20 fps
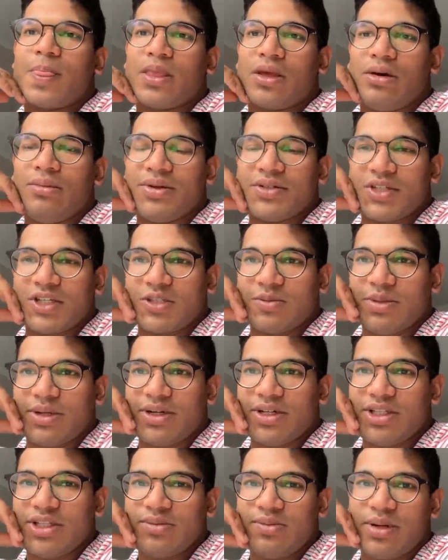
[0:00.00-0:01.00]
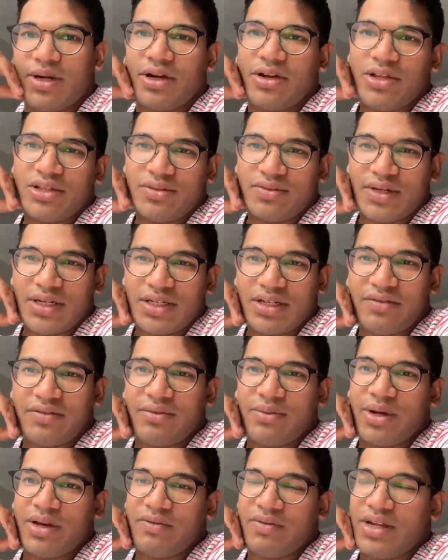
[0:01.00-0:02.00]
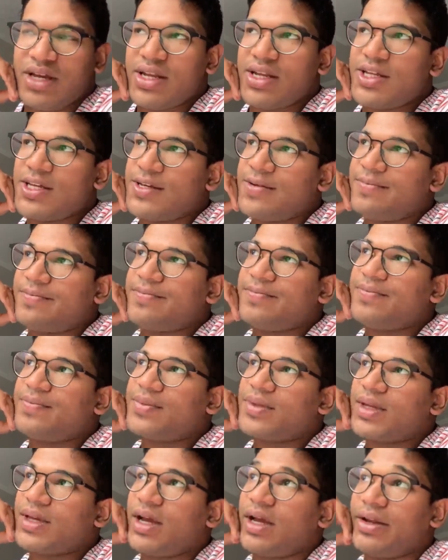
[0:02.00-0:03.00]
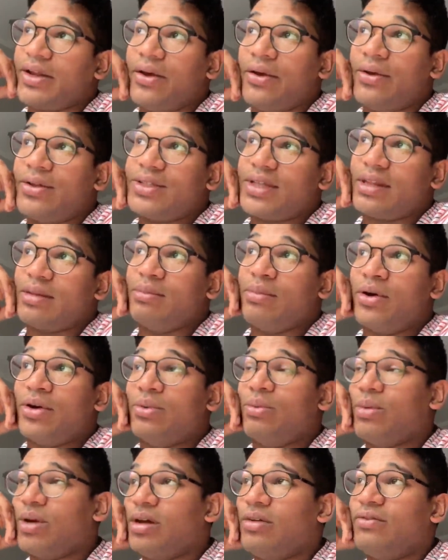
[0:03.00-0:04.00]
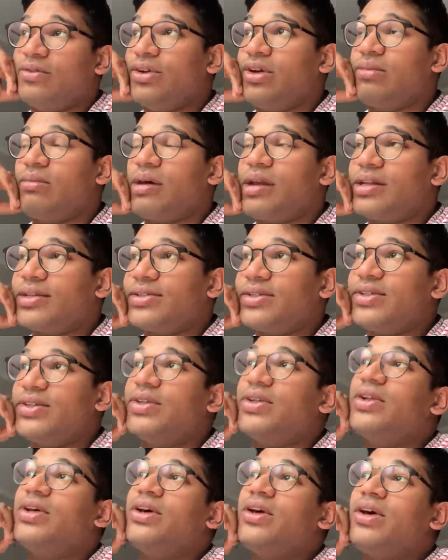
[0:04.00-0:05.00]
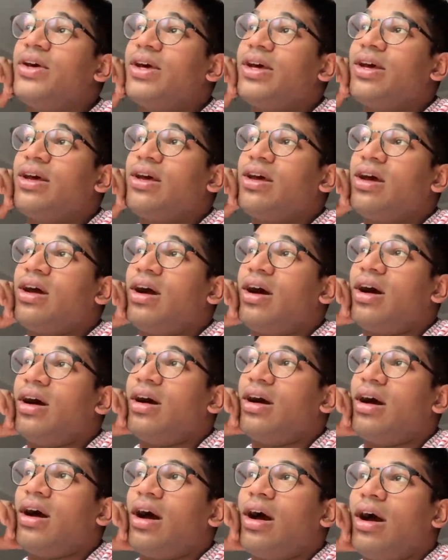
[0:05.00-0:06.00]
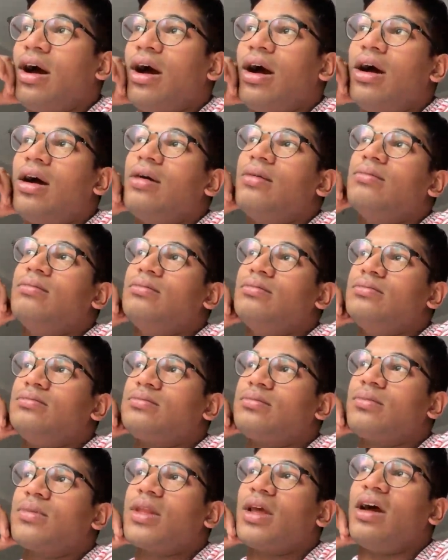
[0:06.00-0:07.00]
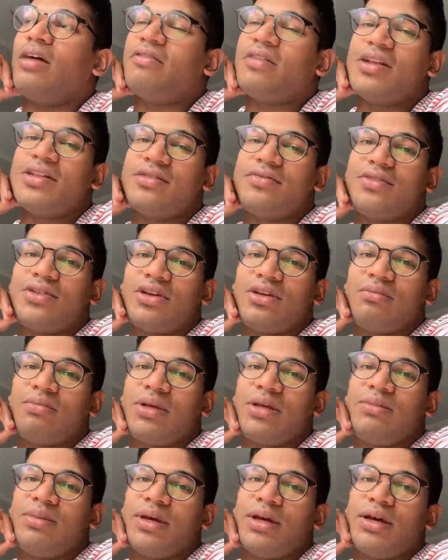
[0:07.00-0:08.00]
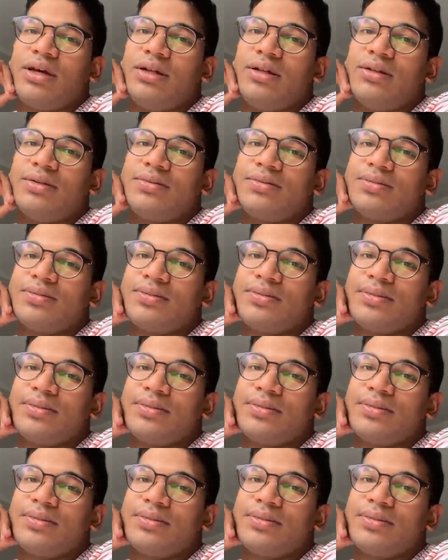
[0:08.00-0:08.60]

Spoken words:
got much experience. But I know it's a very different way of learning. I know it's like the modern way of doing medicine. I feel as if doing PBL.